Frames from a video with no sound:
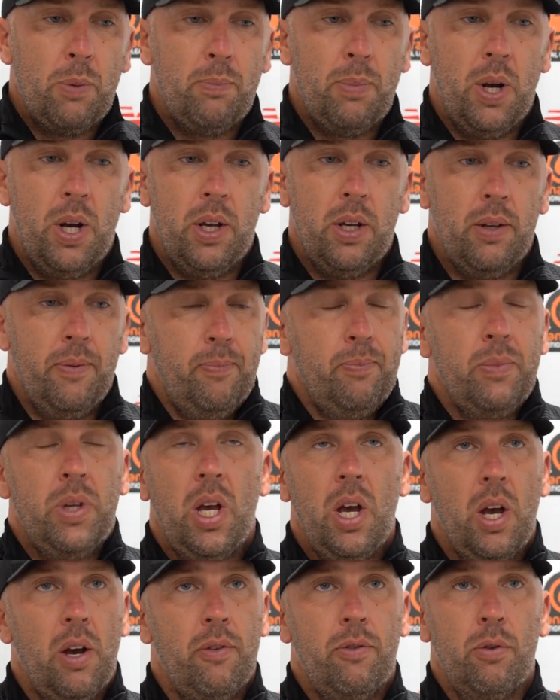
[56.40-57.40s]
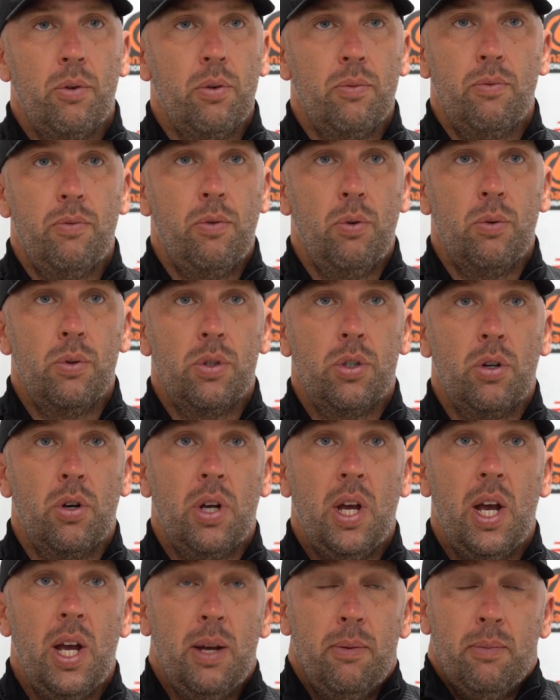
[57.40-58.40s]
But yeah, I thought it was a
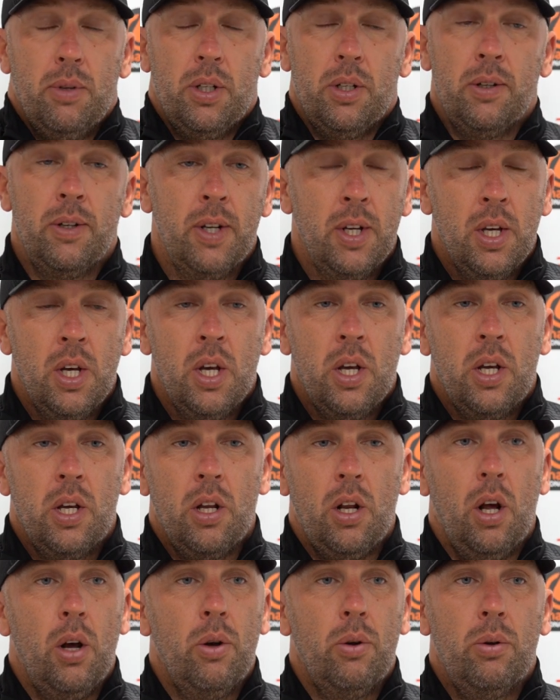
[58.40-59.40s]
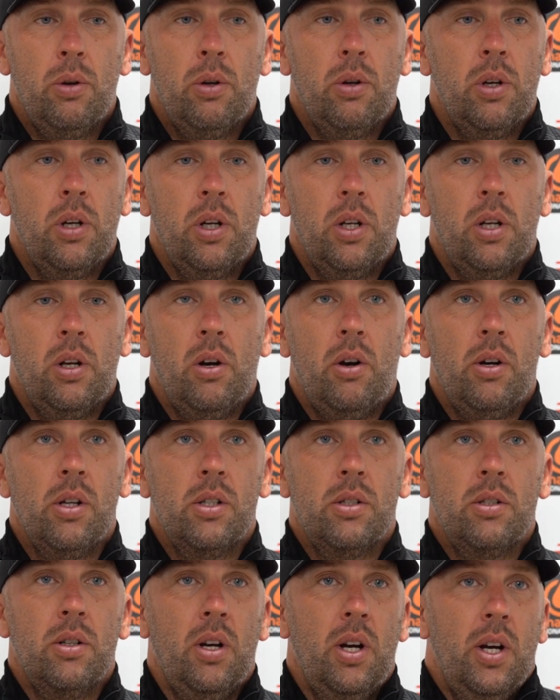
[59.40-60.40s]
good game, and you know, in
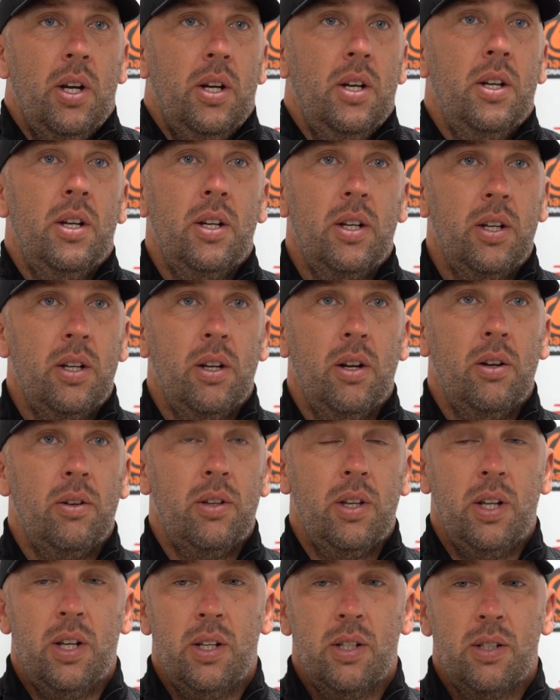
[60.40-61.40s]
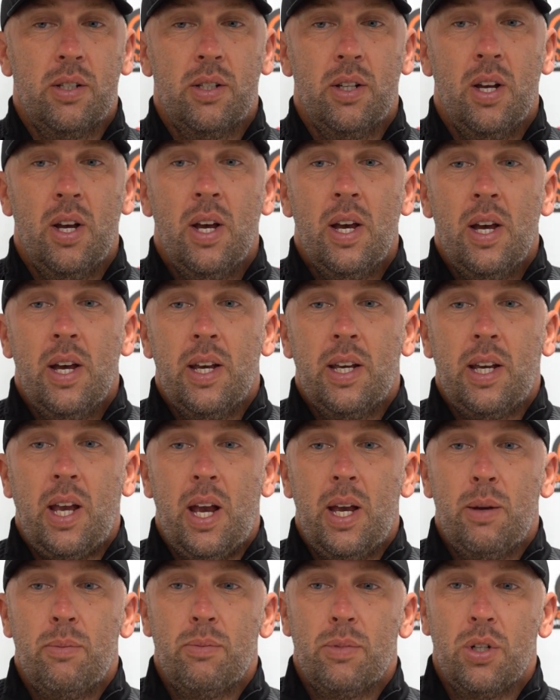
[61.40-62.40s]
hindsight, you know, these
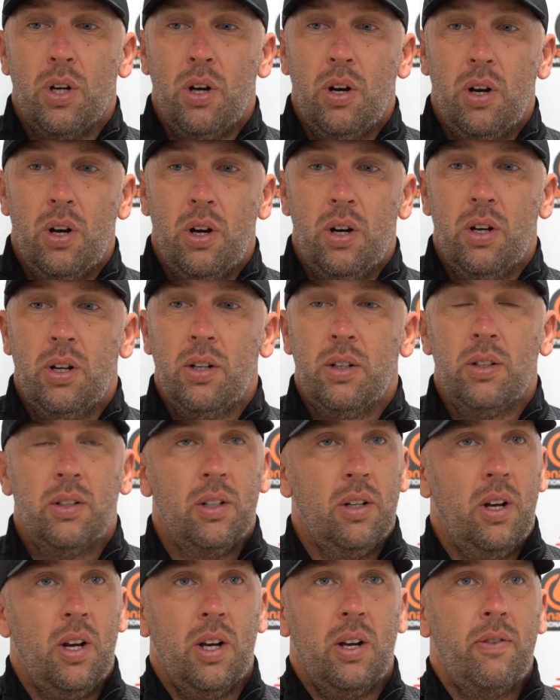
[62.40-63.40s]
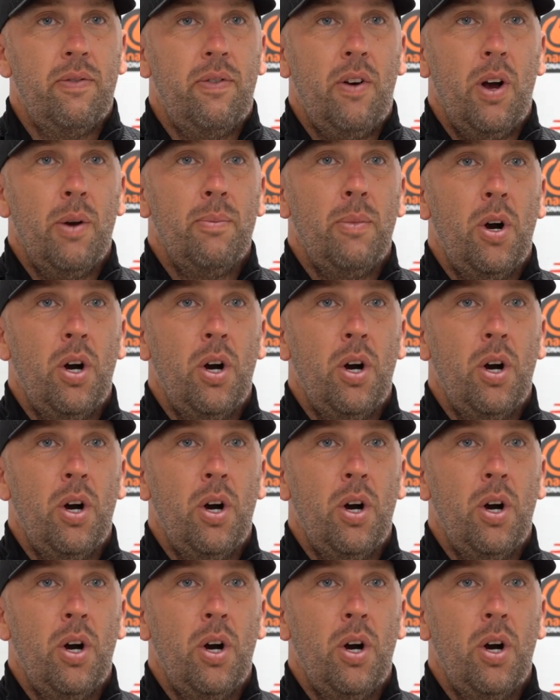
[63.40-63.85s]
games are like fine